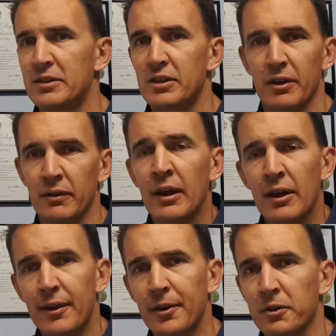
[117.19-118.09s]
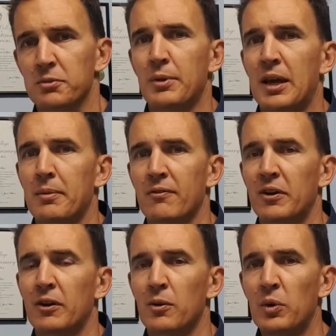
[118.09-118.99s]
So the dog's becoming
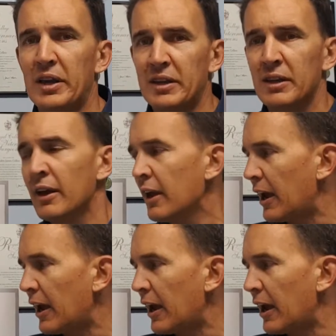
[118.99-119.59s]
very weak.